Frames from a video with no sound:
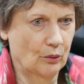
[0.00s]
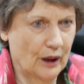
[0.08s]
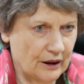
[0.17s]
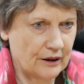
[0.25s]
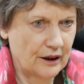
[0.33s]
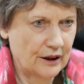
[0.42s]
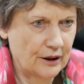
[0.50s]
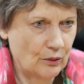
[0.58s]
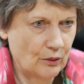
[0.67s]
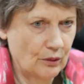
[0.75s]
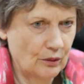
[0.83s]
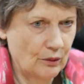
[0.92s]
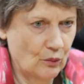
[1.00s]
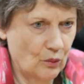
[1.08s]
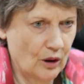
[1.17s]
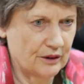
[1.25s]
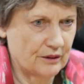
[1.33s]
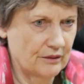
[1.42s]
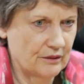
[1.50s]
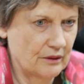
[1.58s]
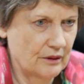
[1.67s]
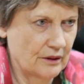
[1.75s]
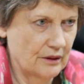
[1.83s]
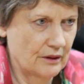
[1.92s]
Well, what
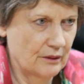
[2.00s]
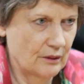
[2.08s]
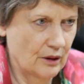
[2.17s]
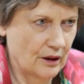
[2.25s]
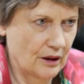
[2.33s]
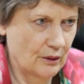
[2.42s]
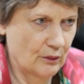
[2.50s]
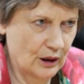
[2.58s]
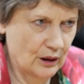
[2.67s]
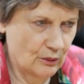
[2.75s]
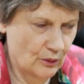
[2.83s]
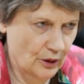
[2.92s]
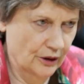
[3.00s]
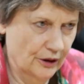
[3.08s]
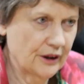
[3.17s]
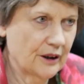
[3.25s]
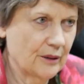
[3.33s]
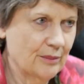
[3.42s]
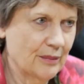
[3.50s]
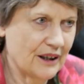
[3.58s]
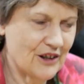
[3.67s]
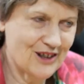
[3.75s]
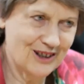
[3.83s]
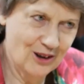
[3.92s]
will work, but
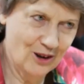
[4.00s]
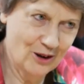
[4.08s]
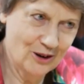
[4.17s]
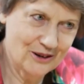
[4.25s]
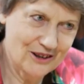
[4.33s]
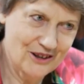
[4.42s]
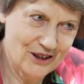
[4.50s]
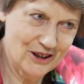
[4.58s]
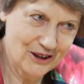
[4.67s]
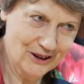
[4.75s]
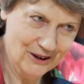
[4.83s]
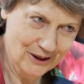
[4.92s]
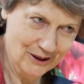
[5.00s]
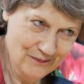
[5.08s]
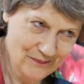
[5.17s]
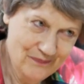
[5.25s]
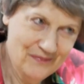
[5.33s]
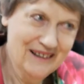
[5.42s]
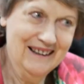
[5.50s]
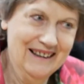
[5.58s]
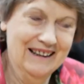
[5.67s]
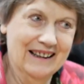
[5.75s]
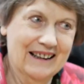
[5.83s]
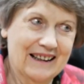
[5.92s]
right, it's so long it wasn't, term. yeah, uh,
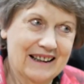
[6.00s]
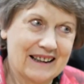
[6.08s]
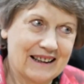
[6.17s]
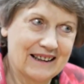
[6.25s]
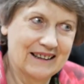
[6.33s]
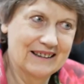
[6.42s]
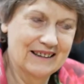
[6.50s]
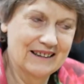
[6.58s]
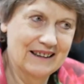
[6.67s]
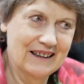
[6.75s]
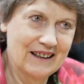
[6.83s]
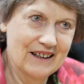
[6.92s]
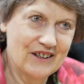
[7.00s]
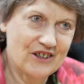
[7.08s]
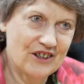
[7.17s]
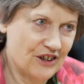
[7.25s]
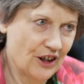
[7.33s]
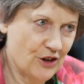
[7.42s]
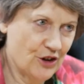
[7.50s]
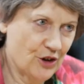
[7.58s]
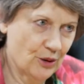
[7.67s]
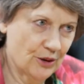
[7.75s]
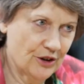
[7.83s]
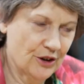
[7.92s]
exactly. Uh, is there's no
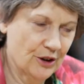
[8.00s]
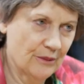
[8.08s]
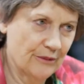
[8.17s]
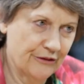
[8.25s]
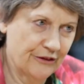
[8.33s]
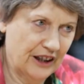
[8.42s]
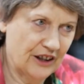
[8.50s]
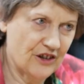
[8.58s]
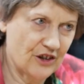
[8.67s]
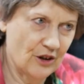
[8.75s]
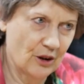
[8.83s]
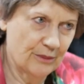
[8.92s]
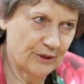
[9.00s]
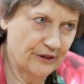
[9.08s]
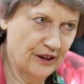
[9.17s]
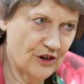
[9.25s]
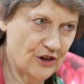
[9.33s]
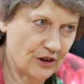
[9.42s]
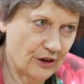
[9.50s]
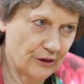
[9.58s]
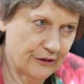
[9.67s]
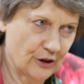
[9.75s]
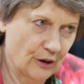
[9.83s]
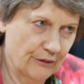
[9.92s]
short-term fix on prevention
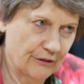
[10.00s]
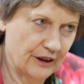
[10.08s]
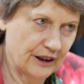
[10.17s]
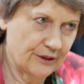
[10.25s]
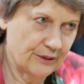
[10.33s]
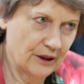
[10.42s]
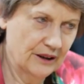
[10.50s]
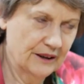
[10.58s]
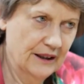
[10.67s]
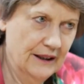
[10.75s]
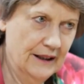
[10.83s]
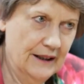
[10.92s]
of conflict, right?